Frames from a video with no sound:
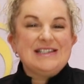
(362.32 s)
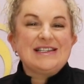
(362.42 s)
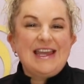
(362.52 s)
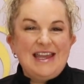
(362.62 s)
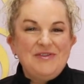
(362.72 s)

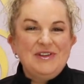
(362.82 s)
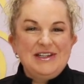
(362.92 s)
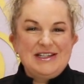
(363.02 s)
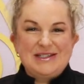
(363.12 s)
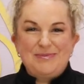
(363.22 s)
is
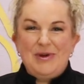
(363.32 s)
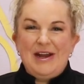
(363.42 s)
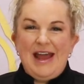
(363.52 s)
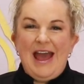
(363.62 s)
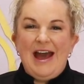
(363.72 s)
evenly
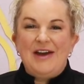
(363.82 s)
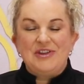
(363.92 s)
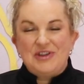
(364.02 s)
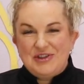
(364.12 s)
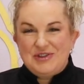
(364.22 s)
spread
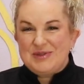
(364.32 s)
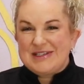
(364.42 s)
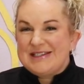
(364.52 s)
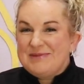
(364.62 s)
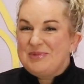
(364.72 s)
out? You can do a
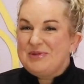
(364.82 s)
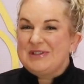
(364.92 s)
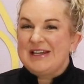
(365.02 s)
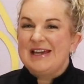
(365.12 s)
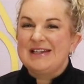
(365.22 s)
simple
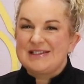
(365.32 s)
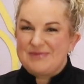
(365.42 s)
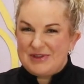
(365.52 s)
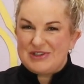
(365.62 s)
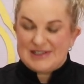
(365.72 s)
test
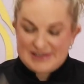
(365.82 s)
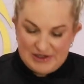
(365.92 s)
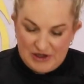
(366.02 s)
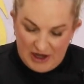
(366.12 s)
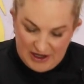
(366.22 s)
with just a
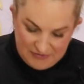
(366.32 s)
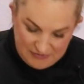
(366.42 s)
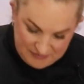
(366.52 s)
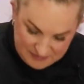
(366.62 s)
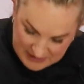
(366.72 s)
knife